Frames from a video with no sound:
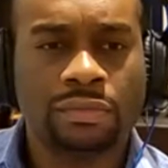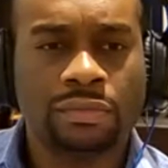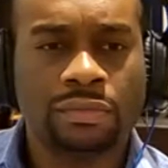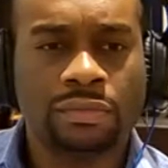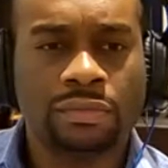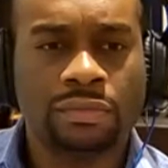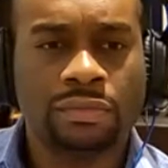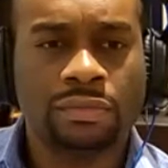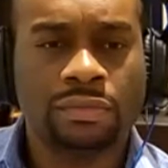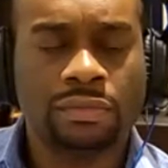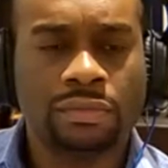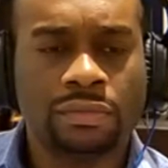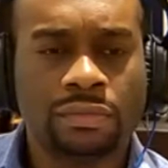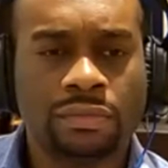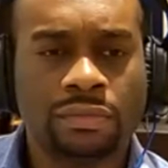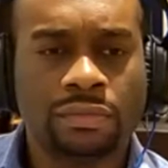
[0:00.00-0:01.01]

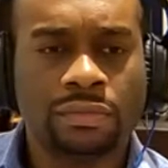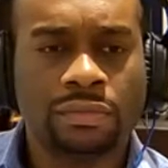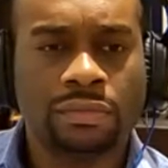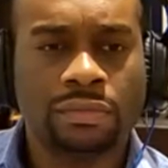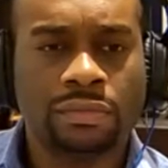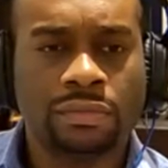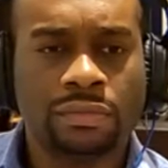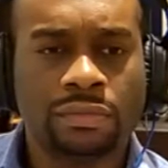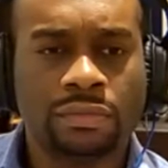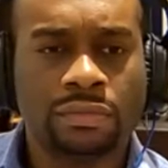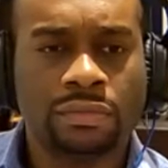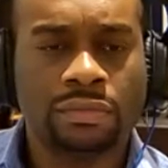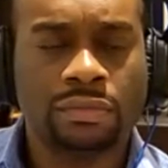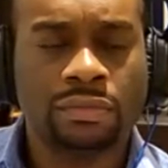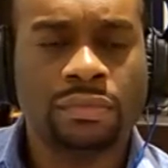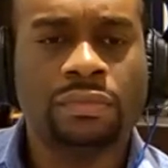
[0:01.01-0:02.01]

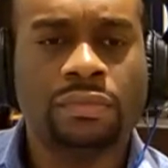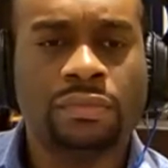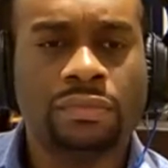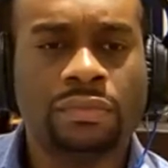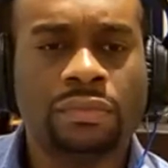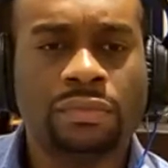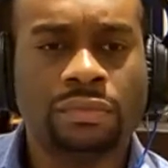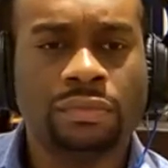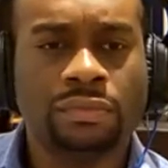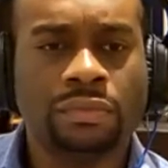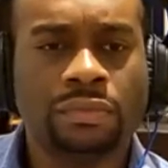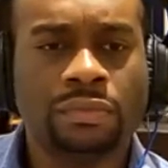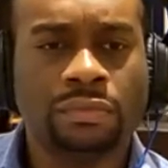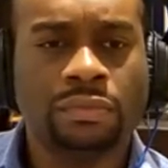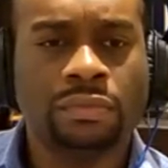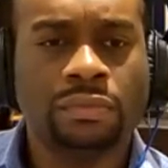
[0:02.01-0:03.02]

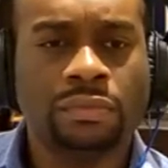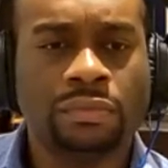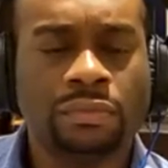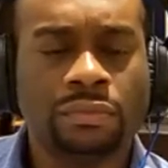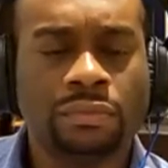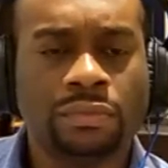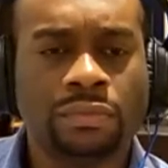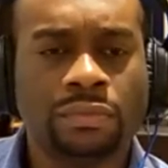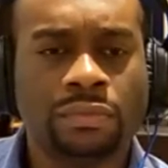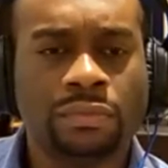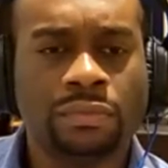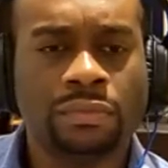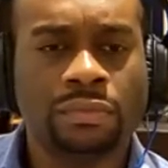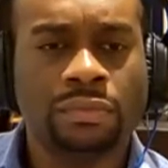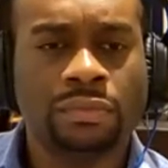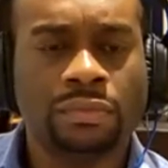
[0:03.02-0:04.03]

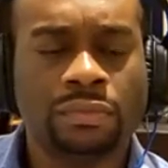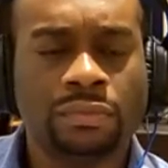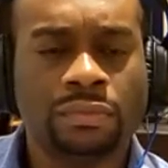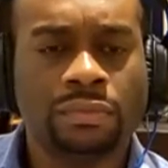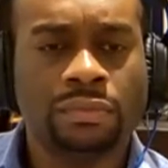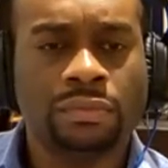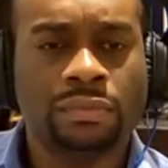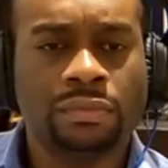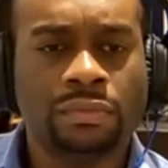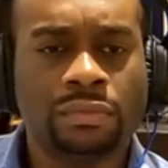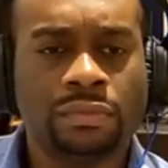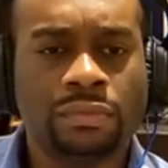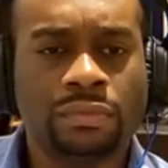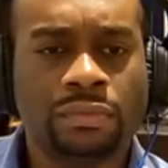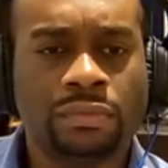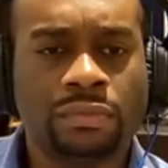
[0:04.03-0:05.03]

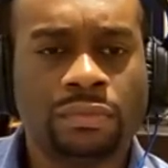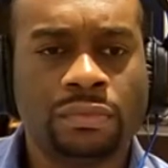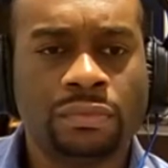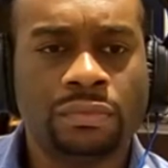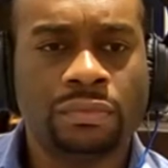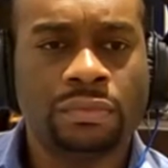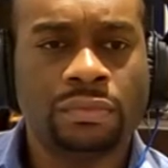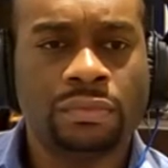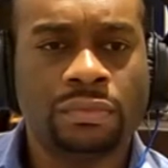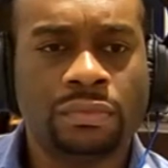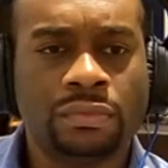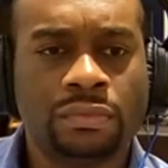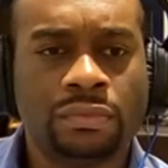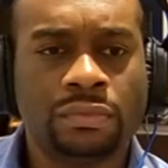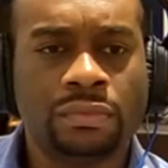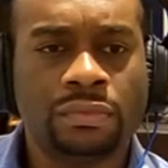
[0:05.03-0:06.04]

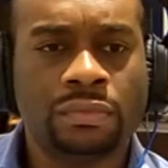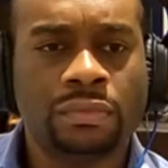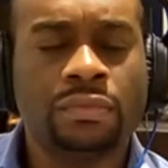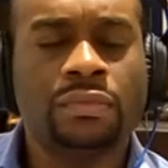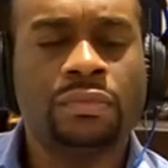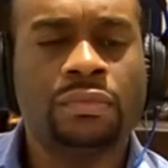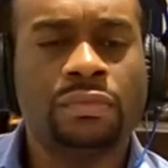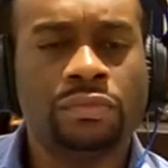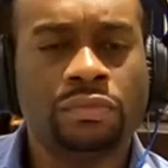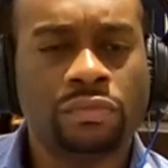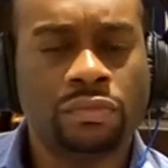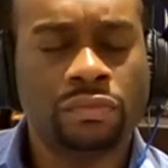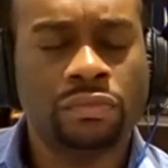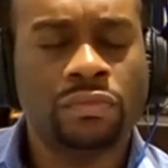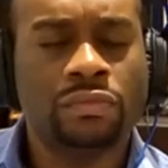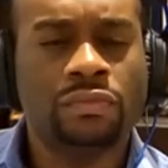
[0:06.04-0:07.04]

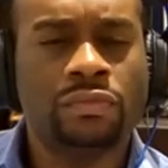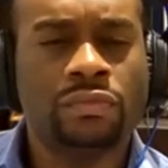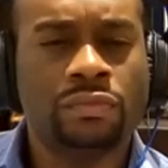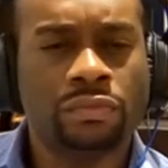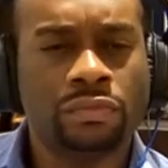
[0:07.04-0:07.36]
(not speaking)